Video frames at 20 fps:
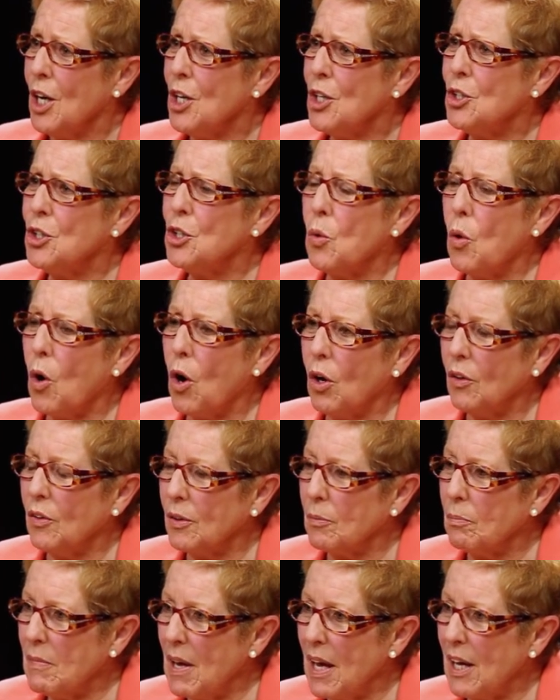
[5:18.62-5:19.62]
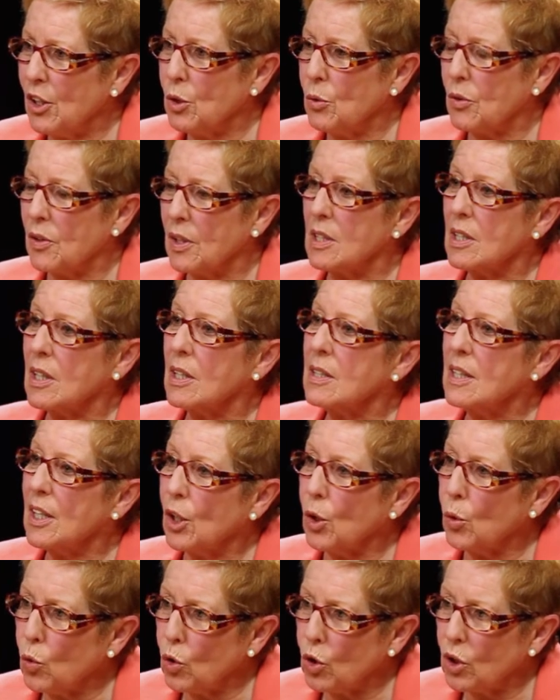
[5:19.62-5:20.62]
do all the manual things because
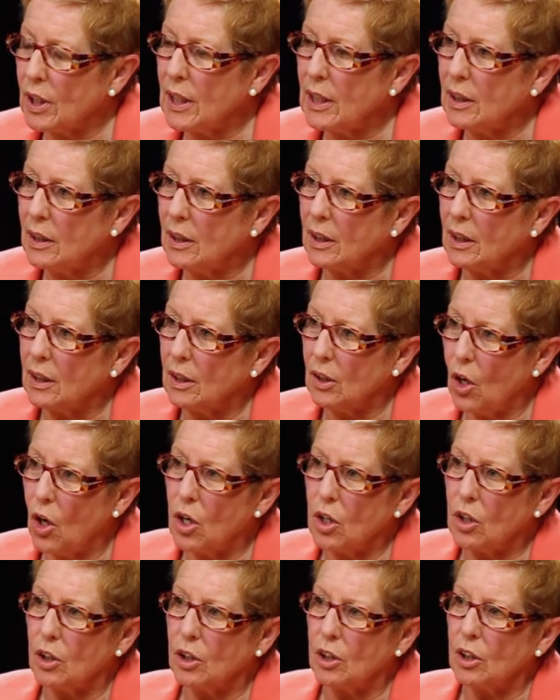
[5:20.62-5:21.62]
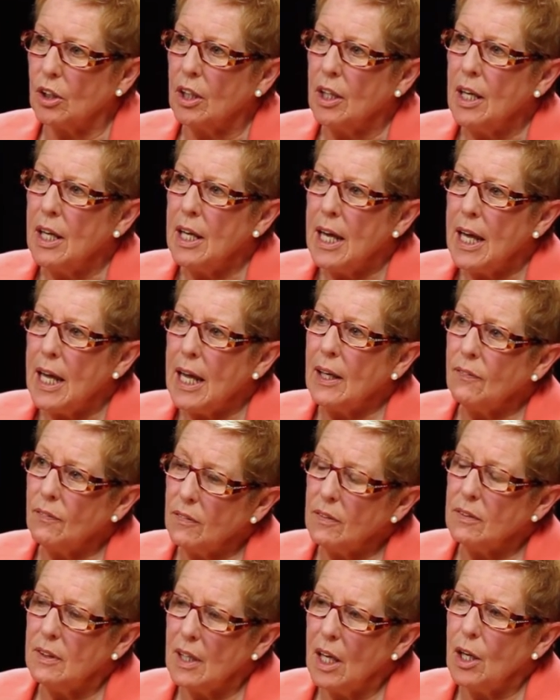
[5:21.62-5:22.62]
they're working a little longer,
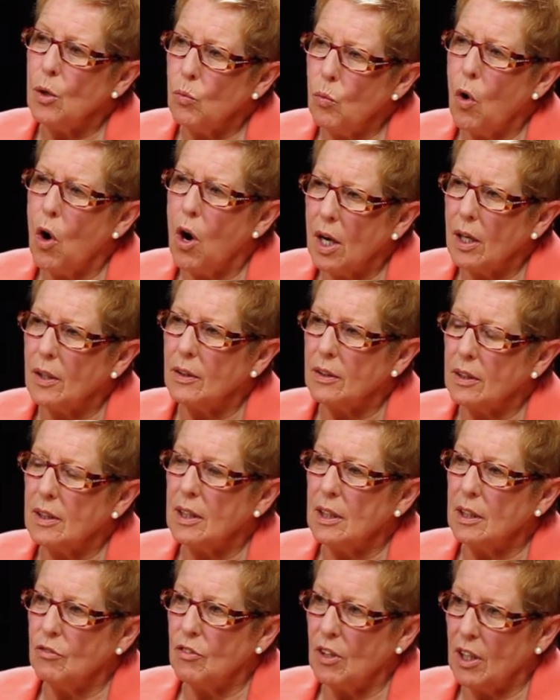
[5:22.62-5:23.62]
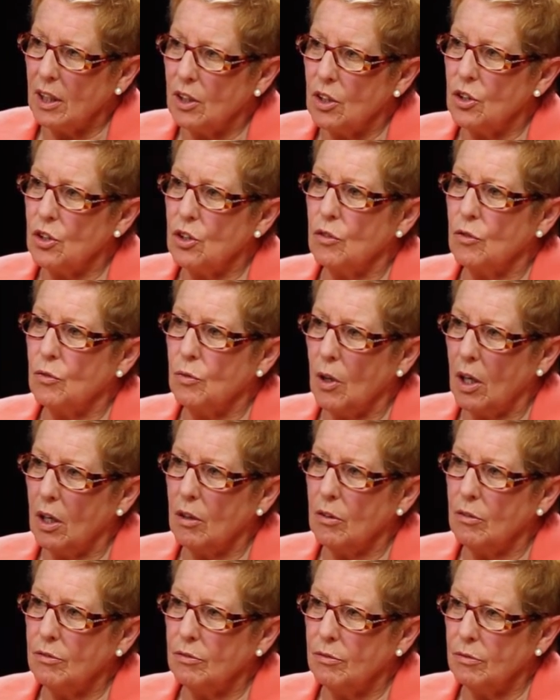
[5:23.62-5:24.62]
and they want the advantage
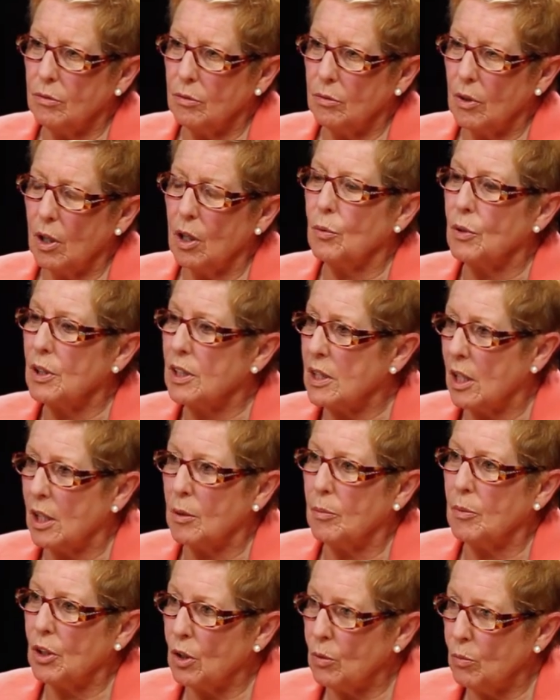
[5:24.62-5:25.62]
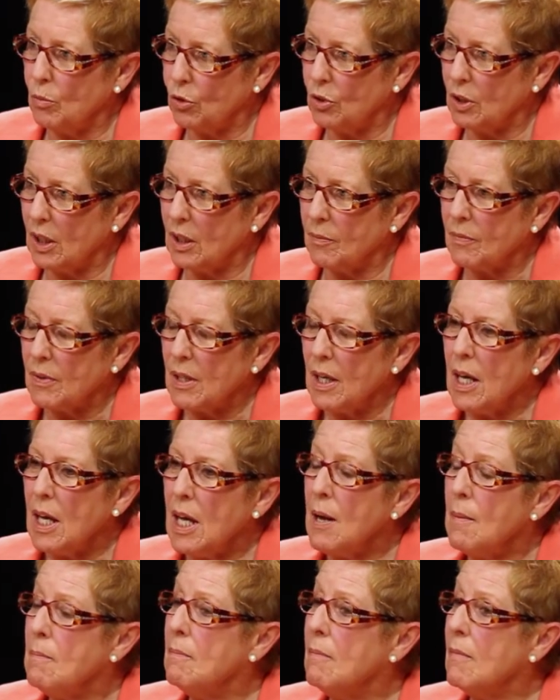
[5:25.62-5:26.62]
of a retirement community.
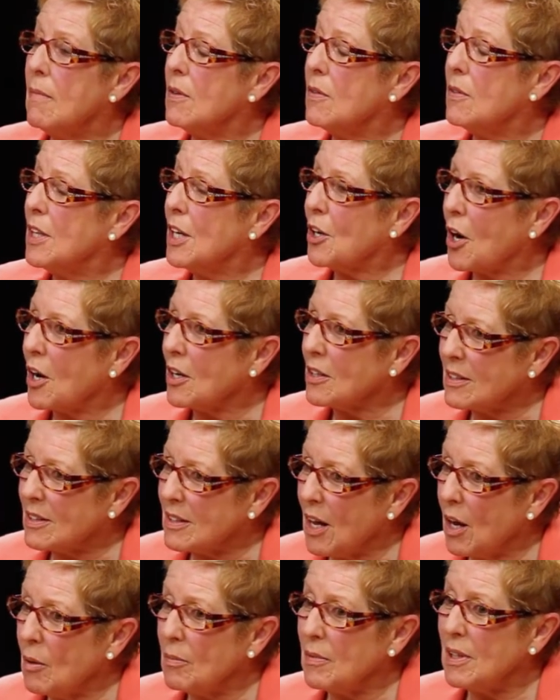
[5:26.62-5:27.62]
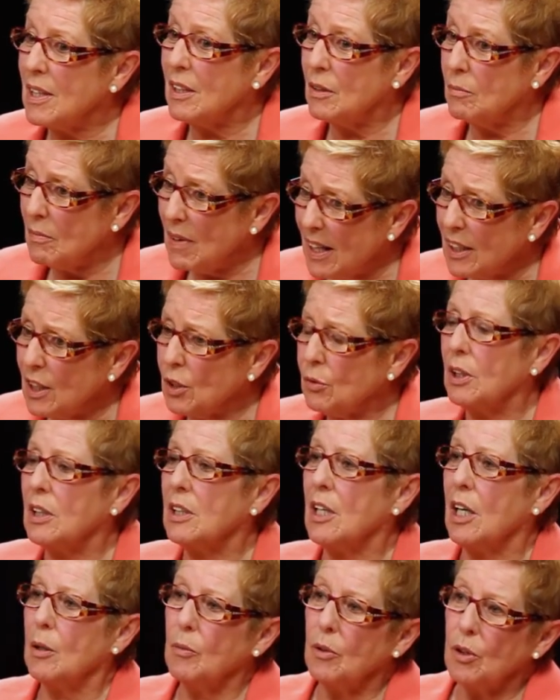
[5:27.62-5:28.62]
There are some in many
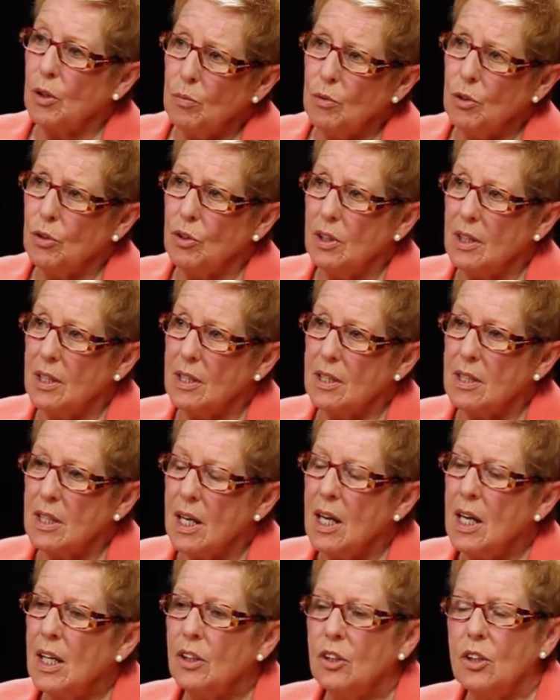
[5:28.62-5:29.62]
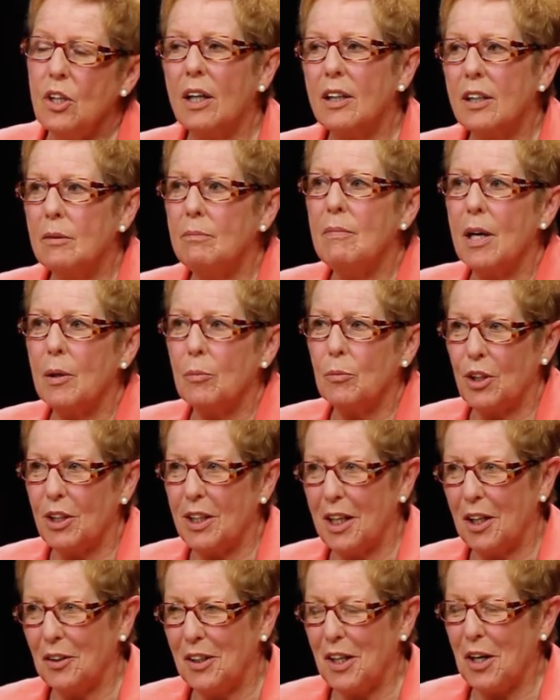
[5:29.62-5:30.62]
retirement communities, not in memory
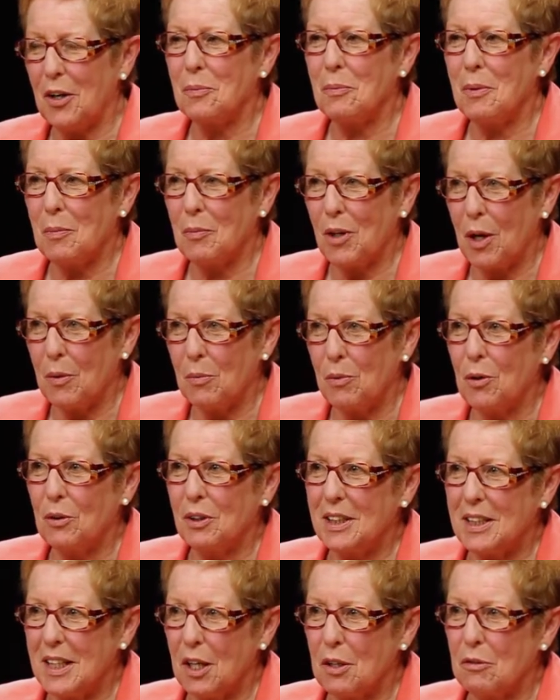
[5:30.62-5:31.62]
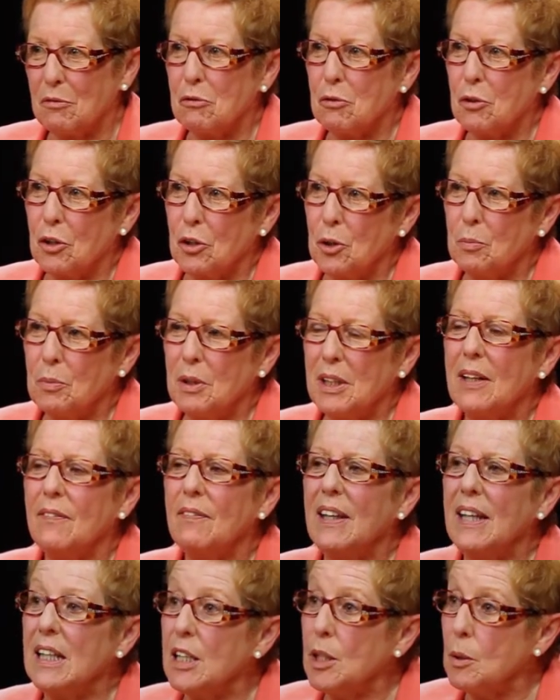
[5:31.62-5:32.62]
care now, remember I broke it down for you, but in
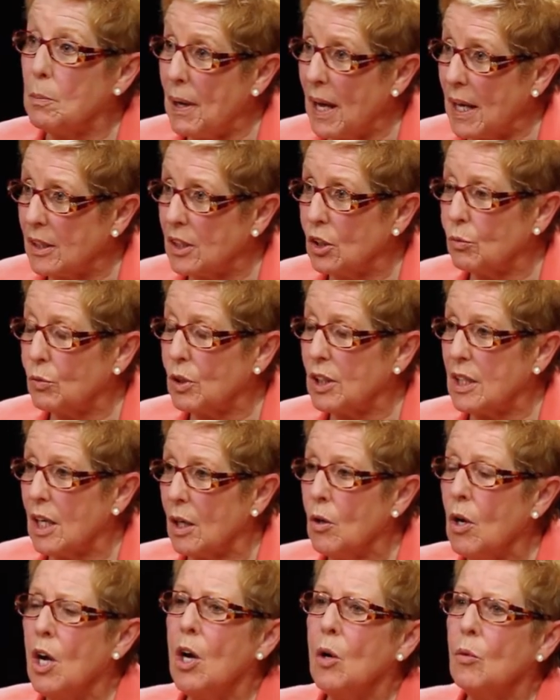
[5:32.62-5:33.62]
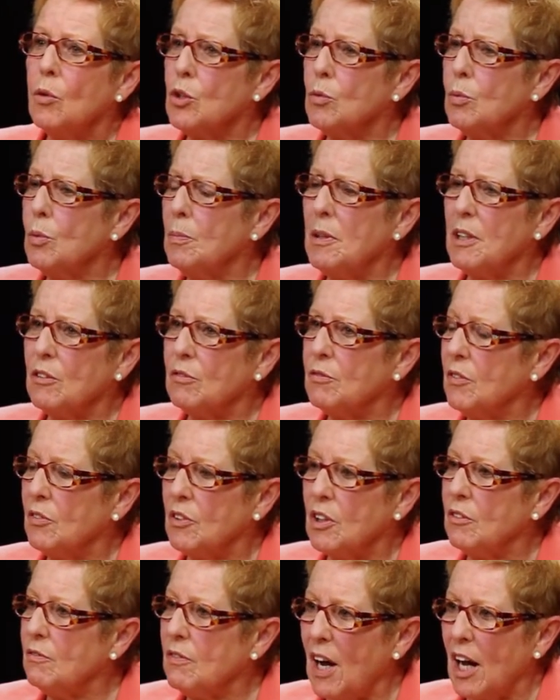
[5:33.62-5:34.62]
the independent retirement, which would be a
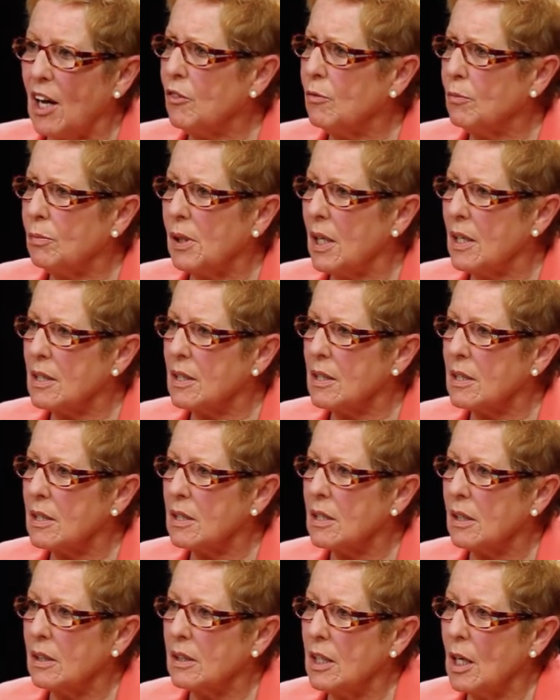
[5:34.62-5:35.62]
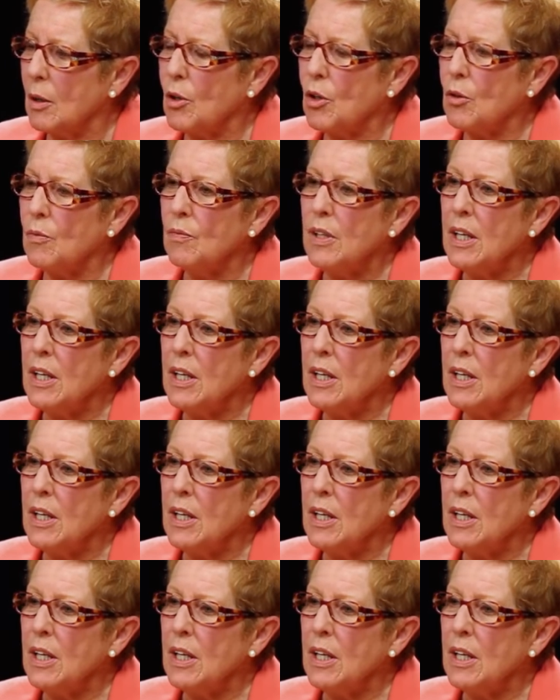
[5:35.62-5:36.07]
55 plus demo,